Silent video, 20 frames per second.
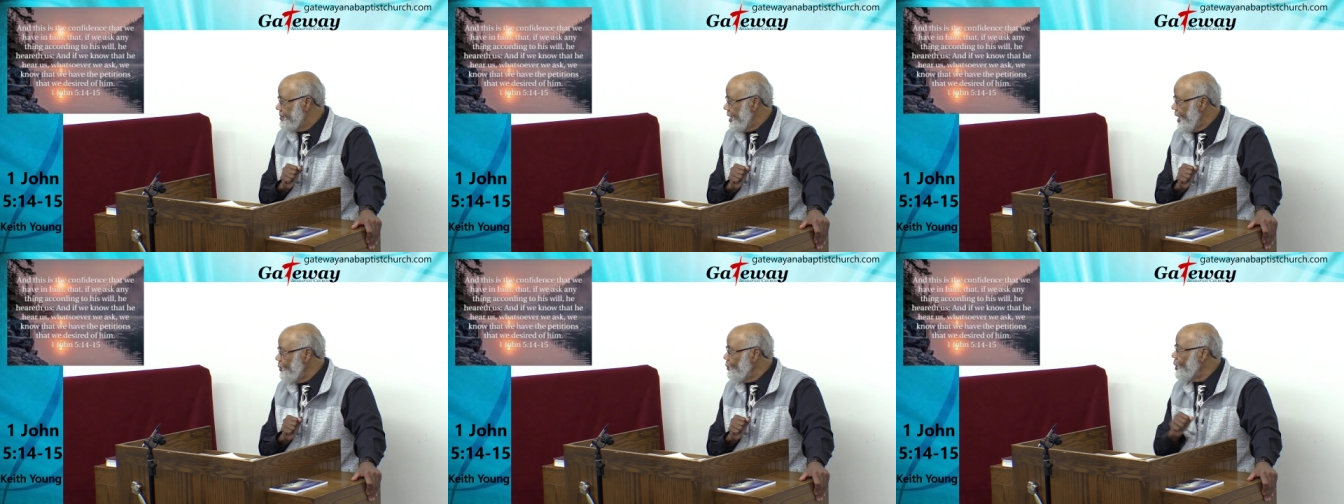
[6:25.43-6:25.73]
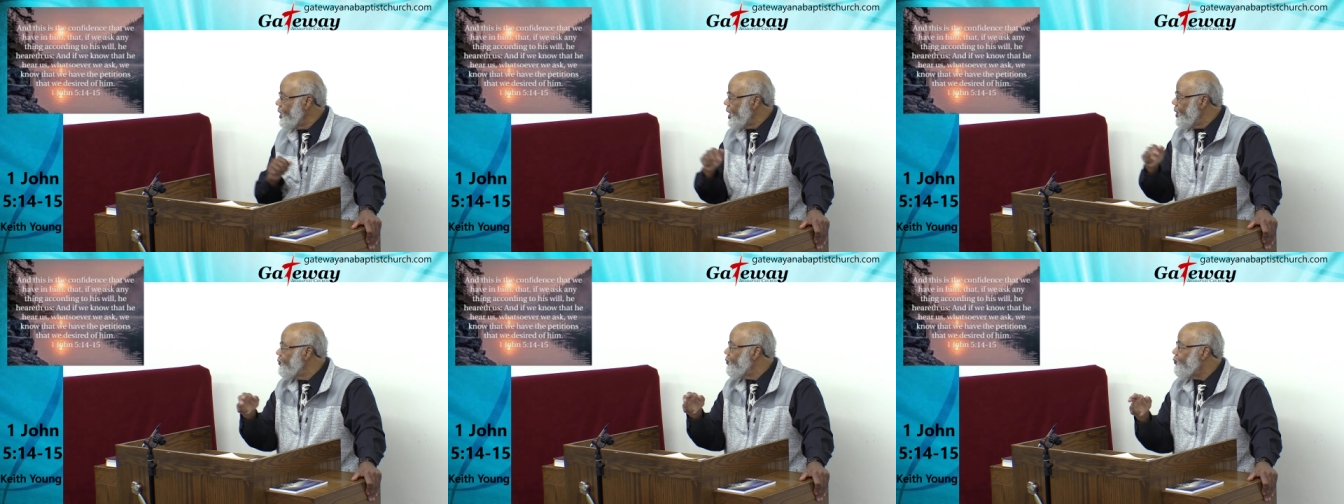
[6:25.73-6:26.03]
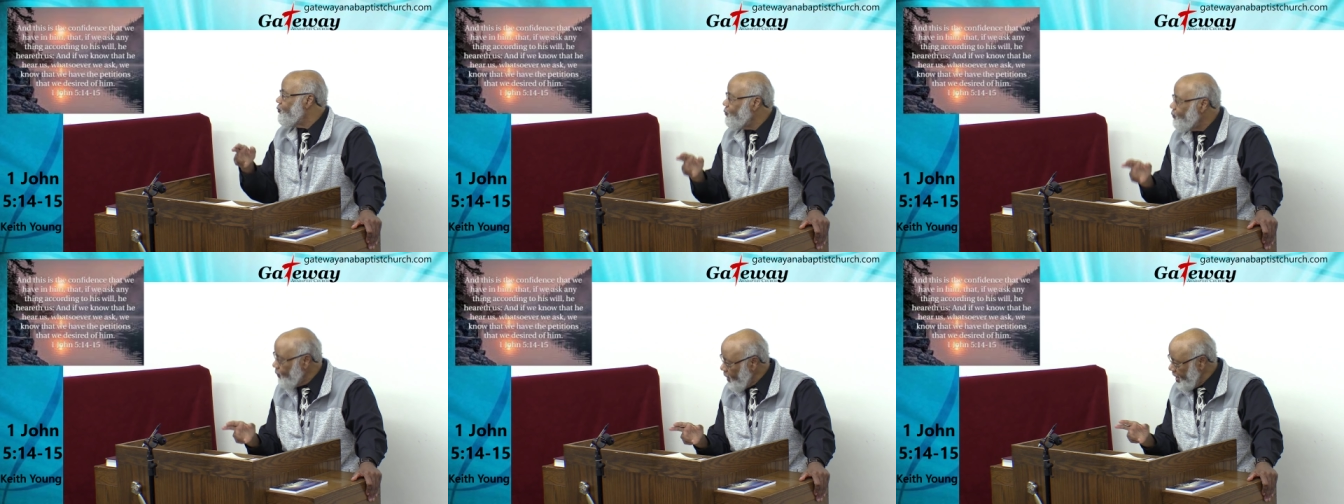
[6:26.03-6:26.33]
it will
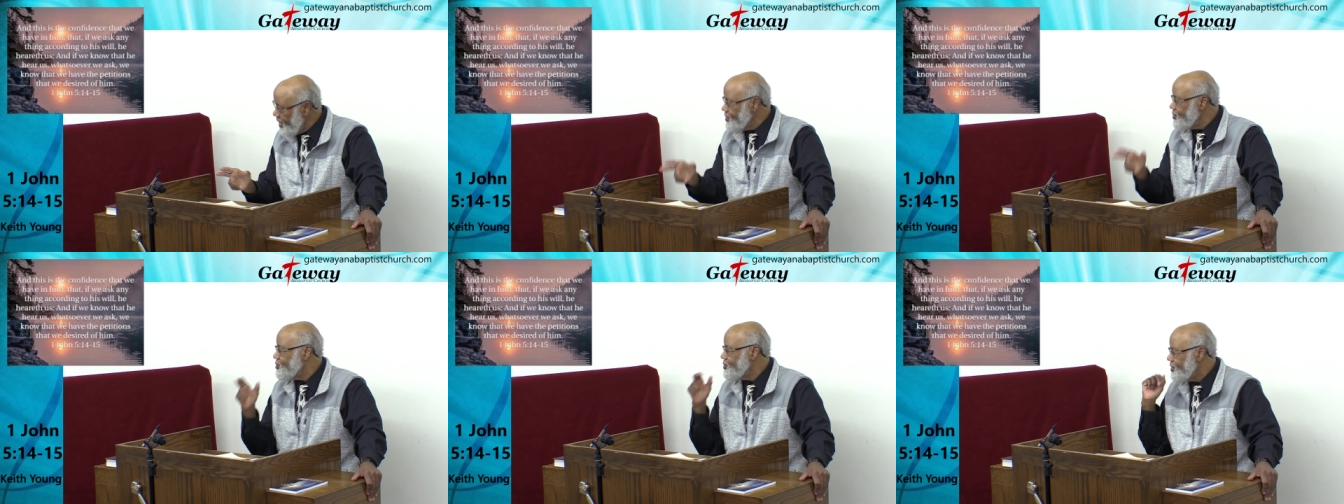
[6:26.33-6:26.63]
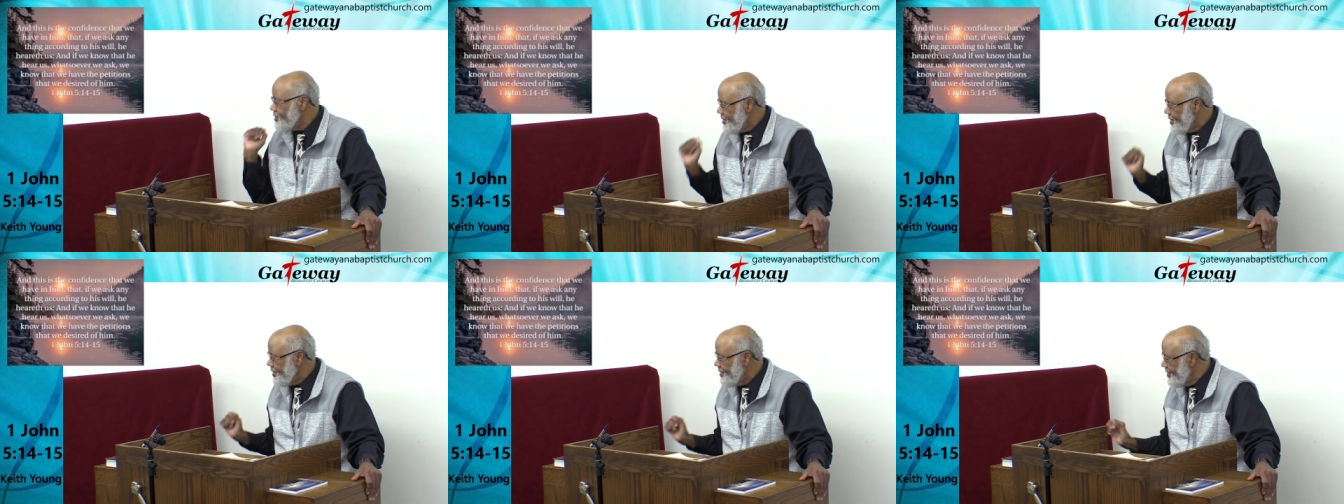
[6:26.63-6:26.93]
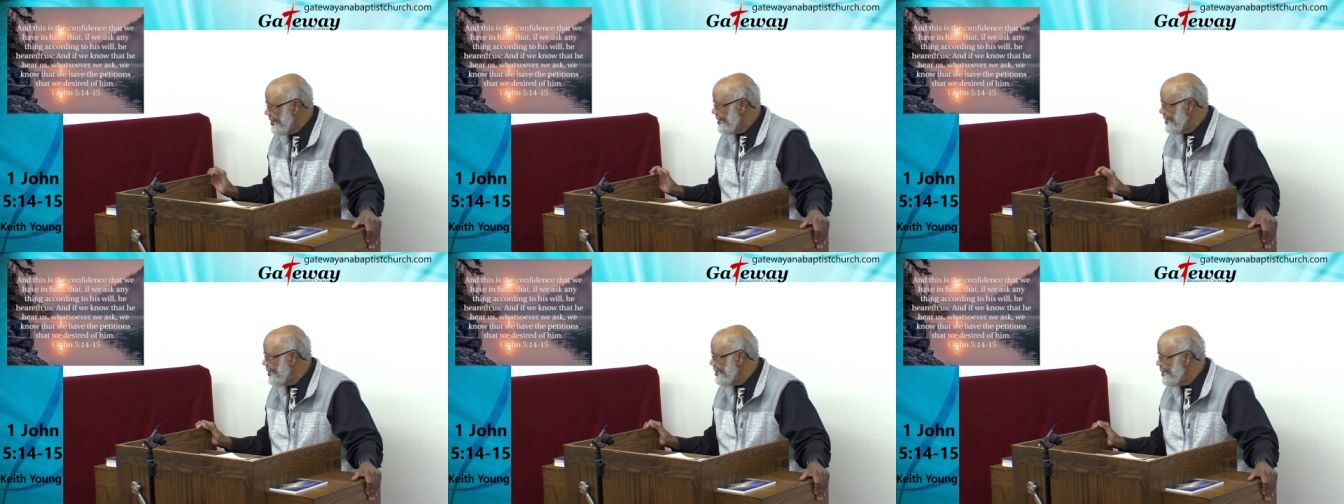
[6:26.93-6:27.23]
effectually
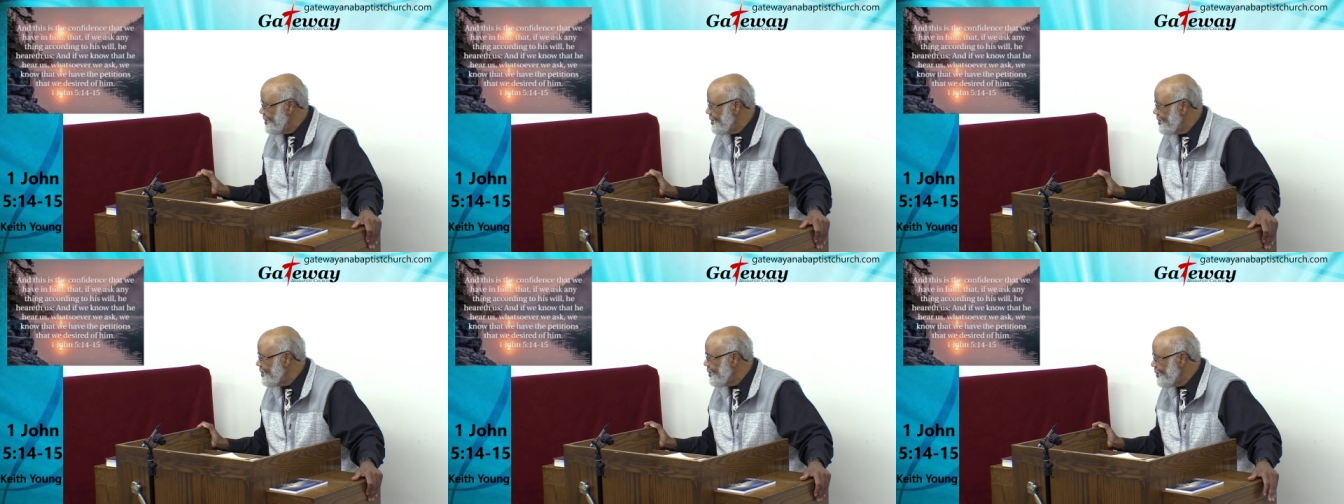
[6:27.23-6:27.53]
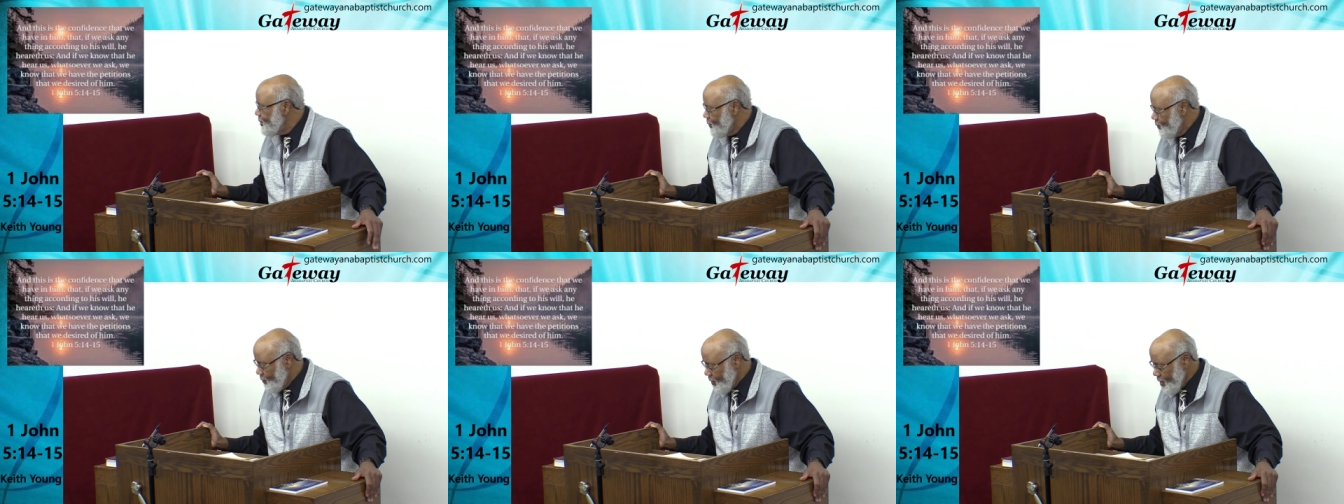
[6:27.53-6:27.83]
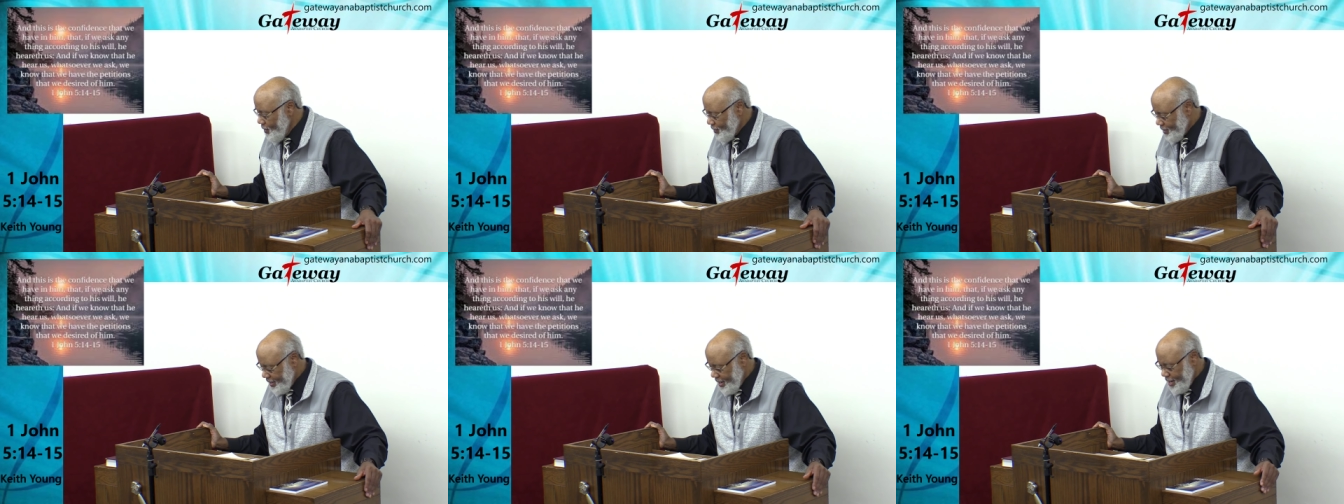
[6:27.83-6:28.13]

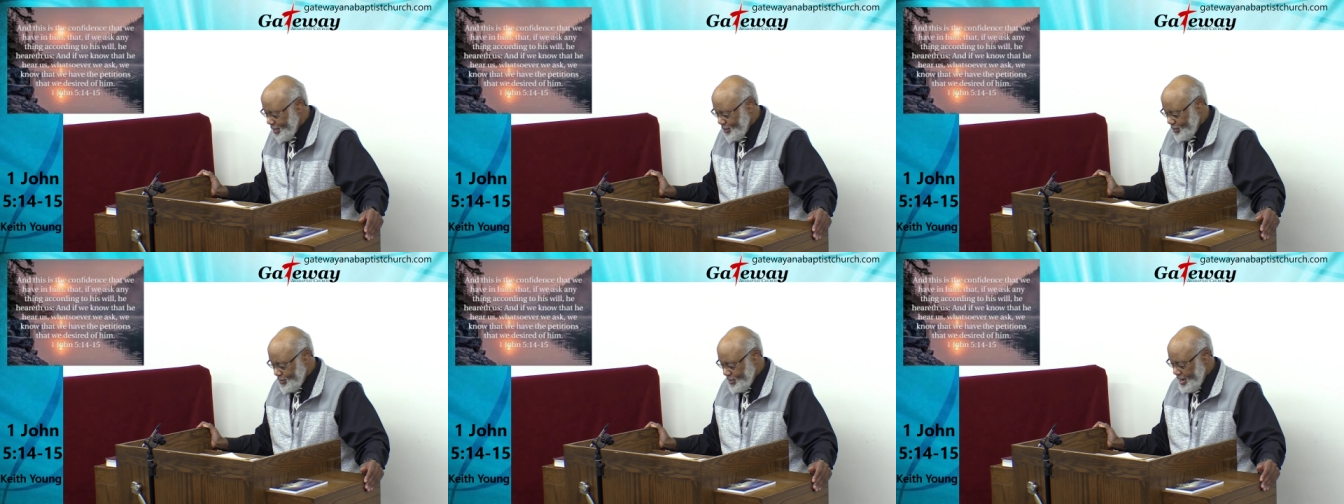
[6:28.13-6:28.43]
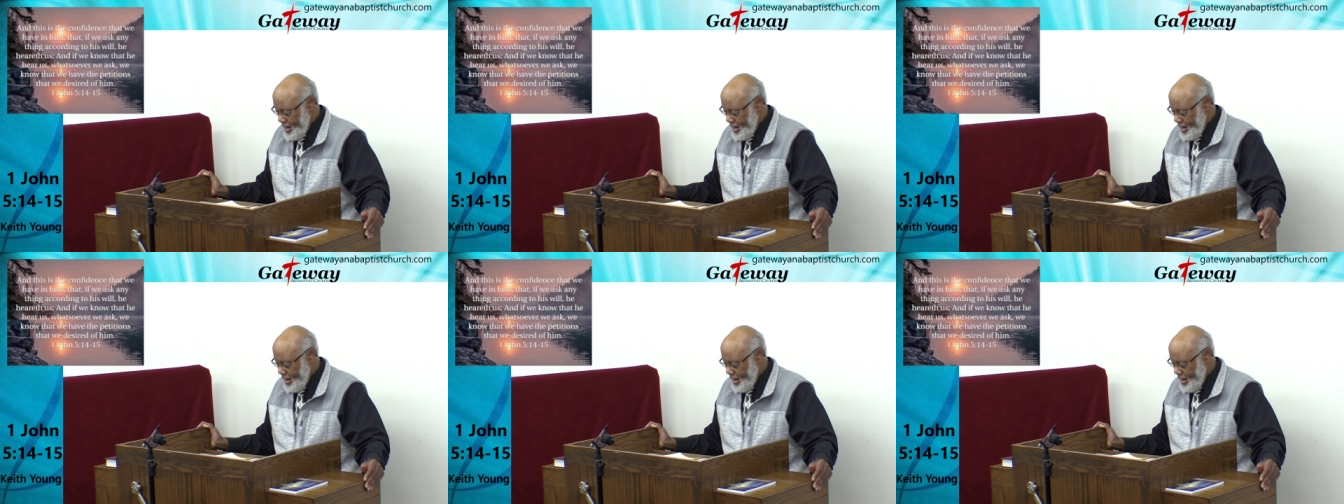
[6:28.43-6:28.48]
work in you.